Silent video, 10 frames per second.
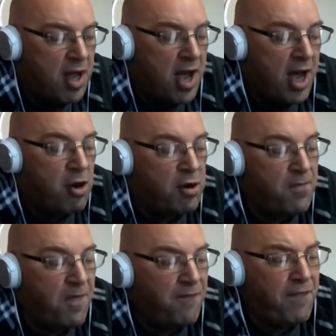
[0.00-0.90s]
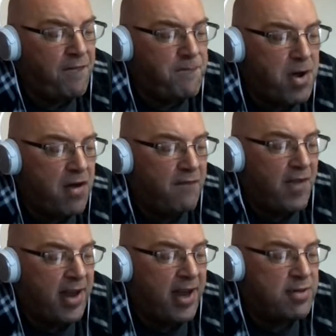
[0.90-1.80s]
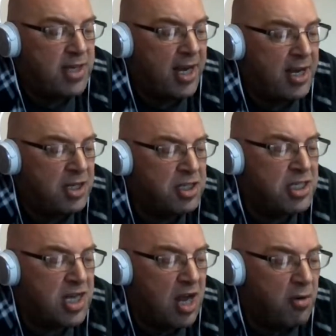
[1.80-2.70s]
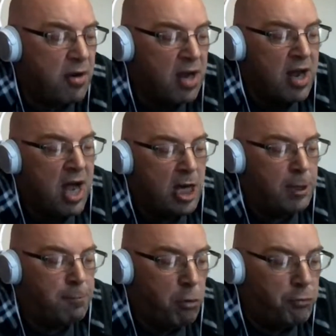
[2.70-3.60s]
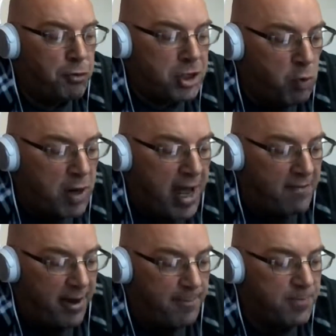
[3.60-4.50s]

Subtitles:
and on his 50th birthday he was taken to the stone and he pulled the sword out of it,